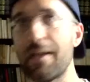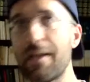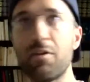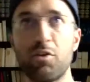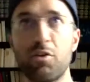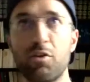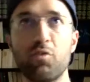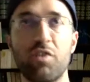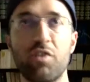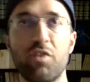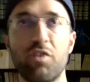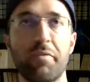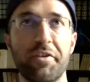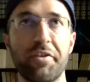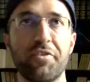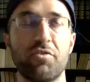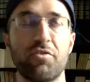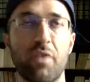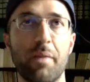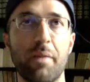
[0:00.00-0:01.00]
using
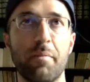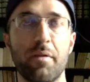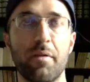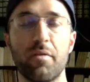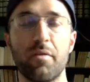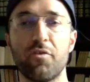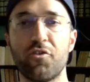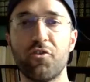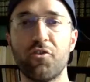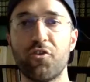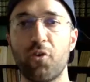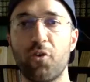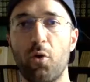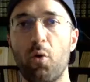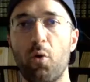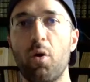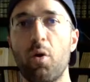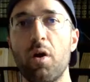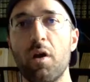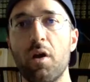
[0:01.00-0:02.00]
Restream.
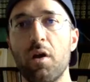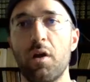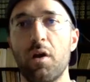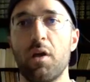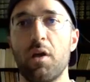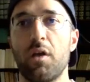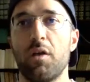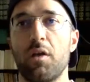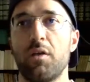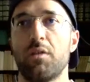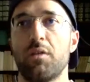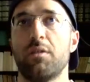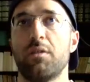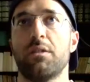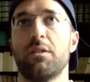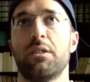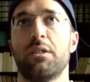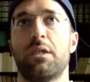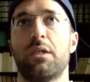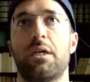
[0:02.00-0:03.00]
So
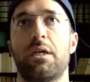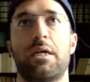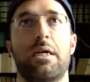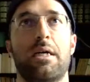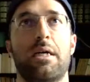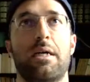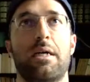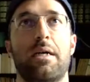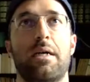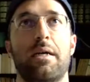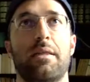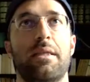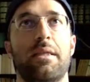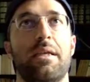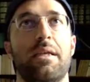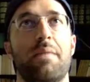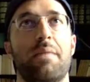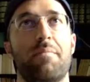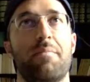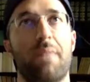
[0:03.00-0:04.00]
I
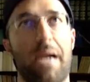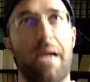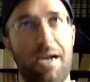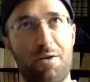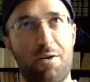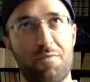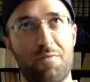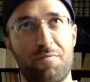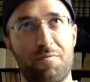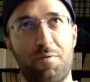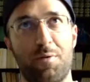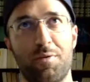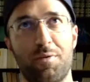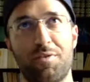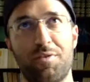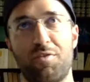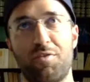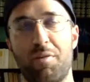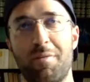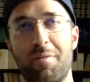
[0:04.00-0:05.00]
think I'm out of
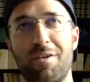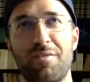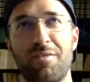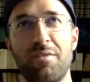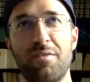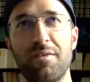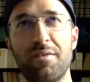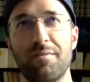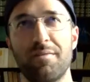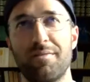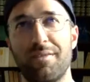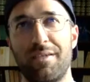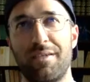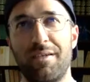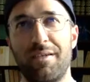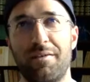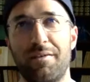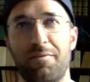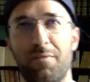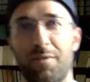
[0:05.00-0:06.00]
StreamYard.
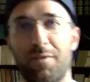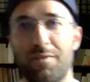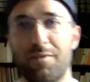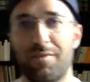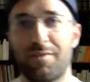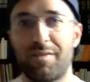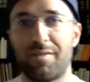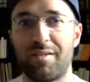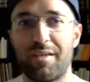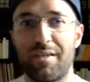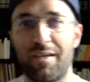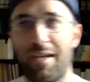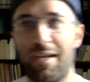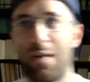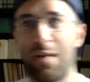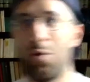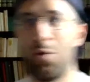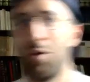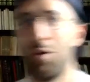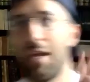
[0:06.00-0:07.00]
It was
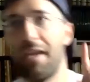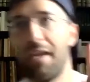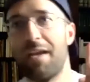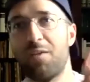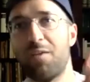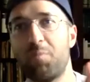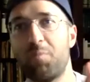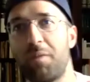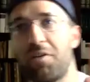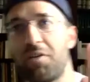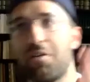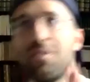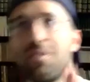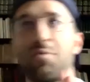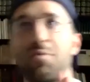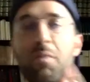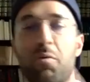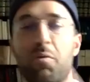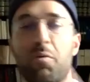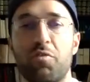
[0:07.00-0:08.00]
an okay experience,
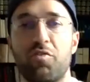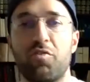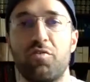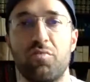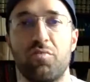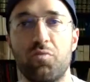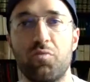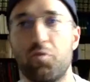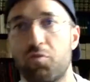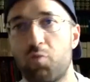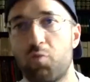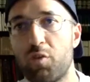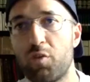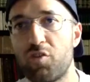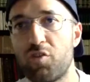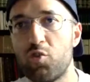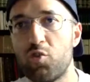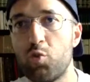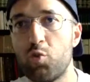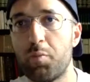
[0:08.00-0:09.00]
but wasn't
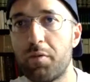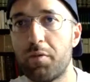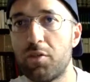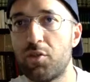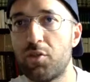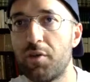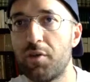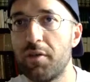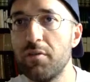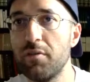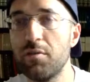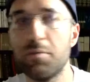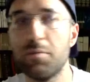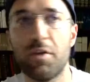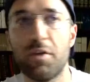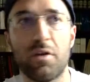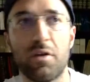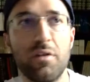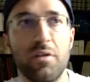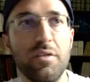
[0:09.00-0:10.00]
super thrilled, to be
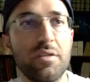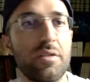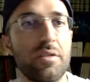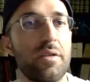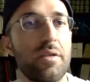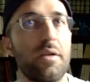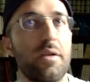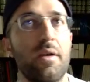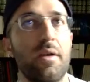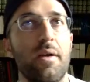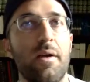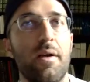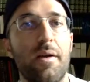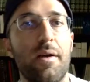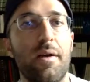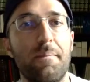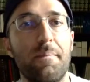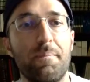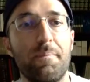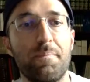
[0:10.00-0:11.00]
honest.
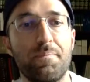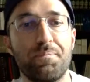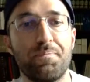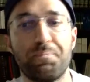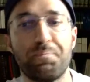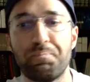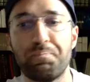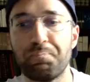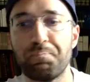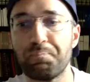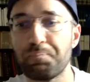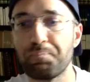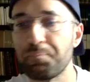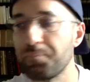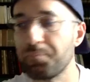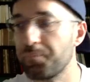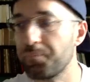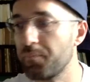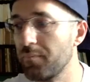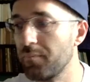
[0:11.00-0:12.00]

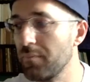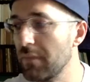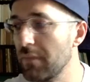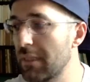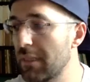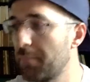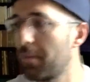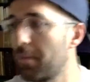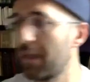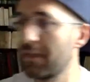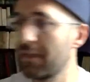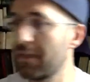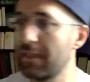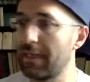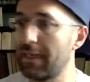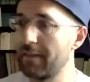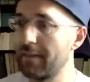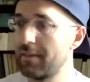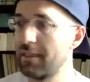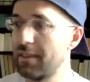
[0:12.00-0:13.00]
But
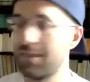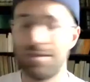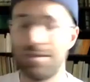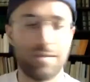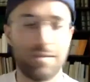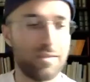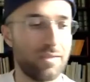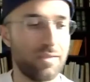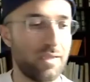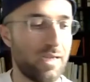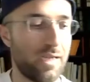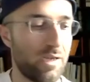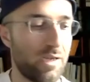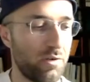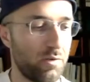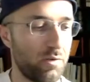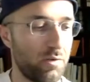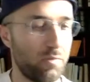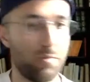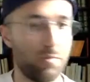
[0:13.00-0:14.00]
yeah, that's how
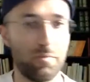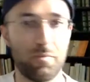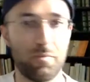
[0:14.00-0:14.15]
the